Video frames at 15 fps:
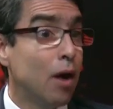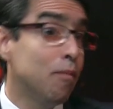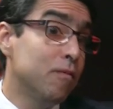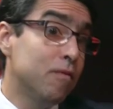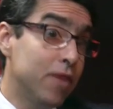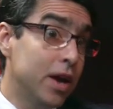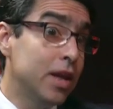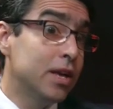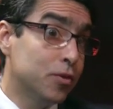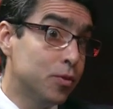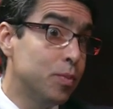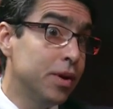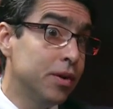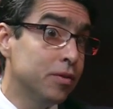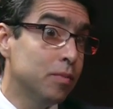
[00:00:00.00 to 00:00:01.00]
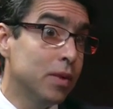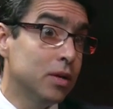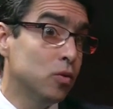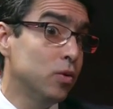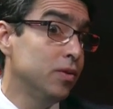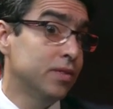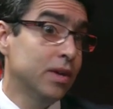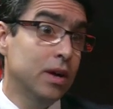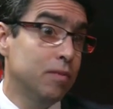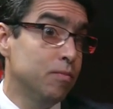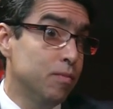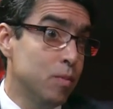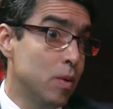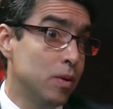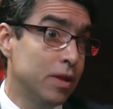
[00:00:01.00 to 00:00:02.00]
a very experienced man.
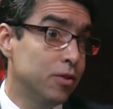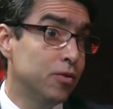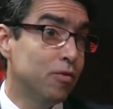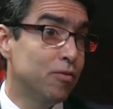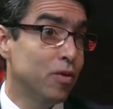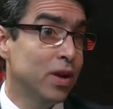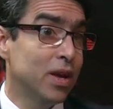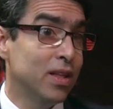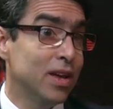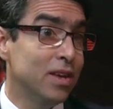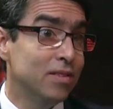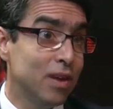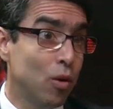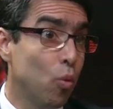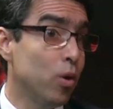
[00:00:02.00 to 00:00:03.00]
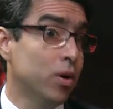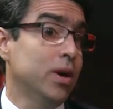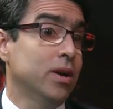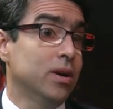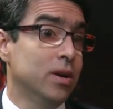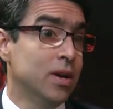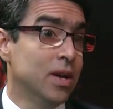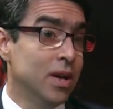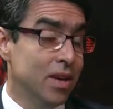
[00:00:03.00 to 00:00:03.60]
Let's not forget that he's a worker.